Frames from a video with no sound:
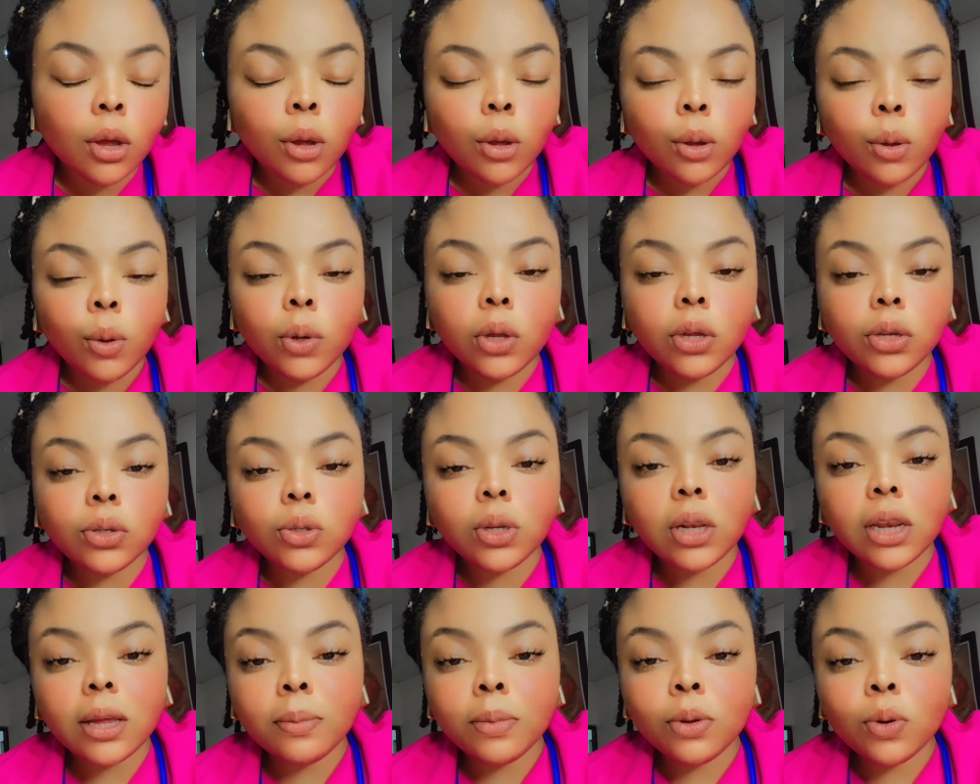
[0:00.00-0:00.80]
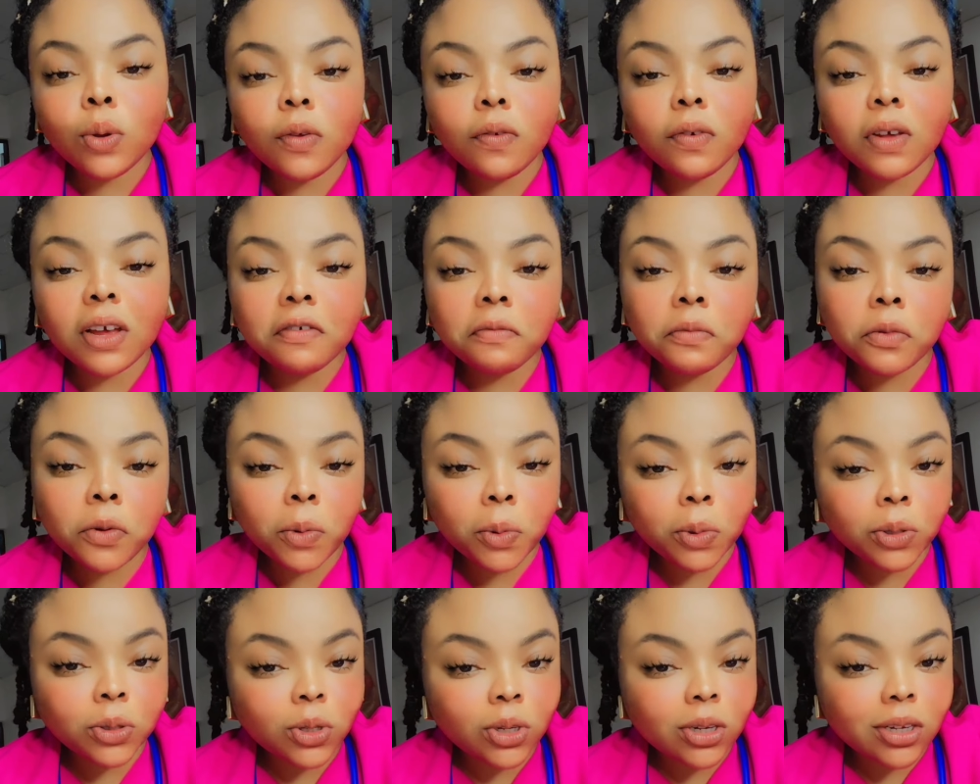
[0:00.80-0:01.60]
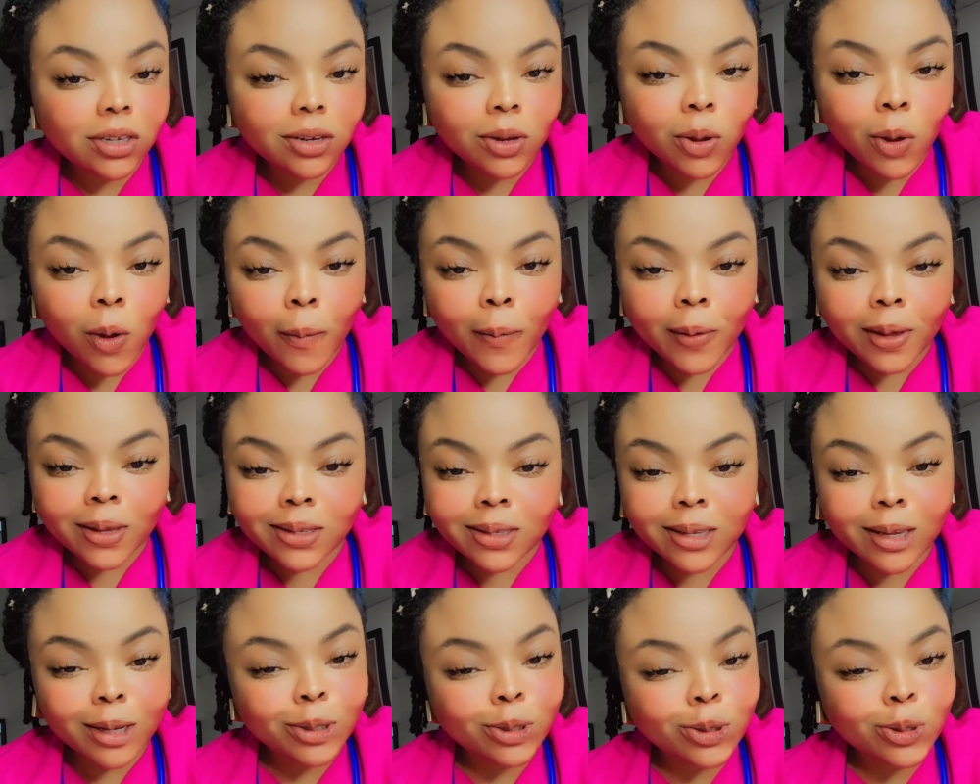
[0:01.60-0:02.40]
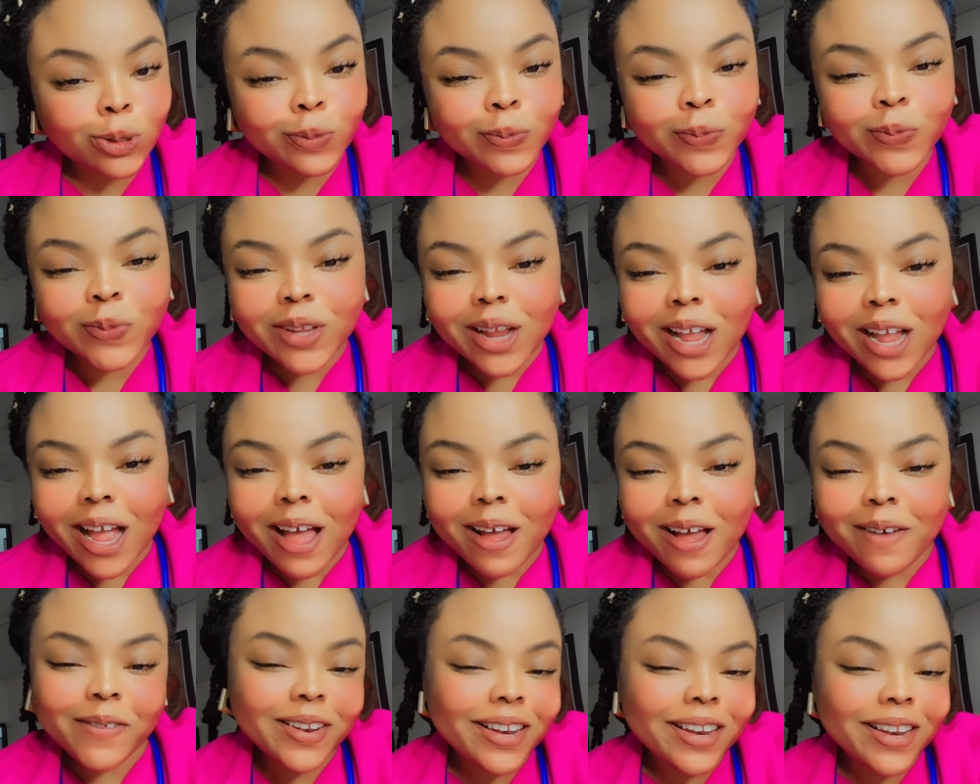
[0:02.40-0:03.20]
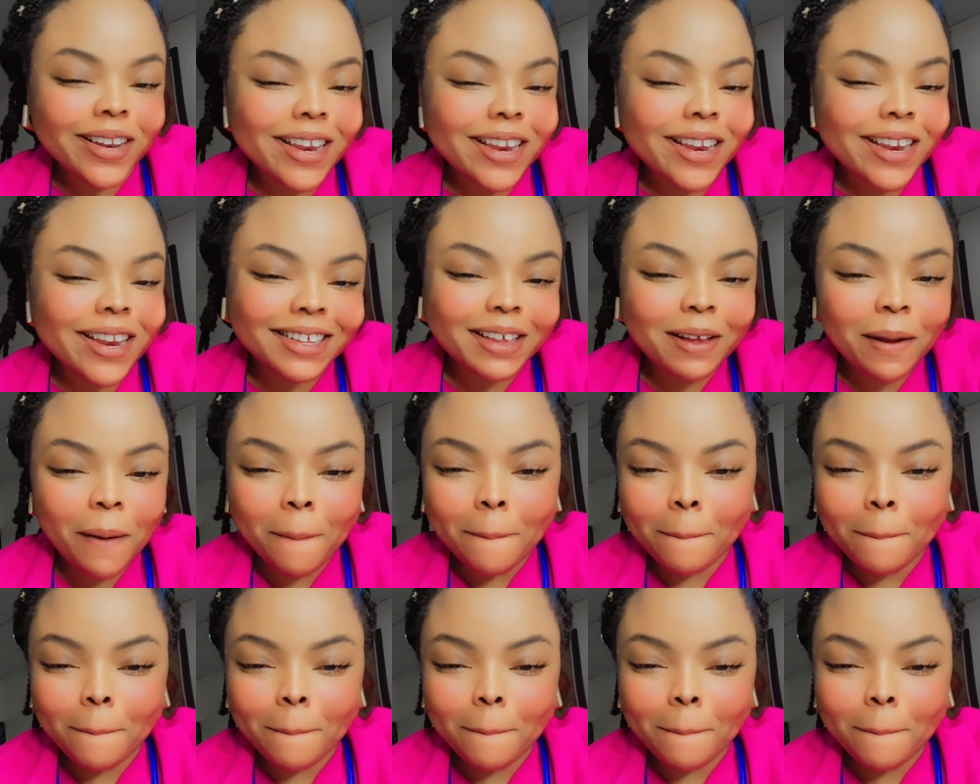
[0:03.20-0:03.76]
Okay, so let me know if you have more questions in the comment section. Have a nice day.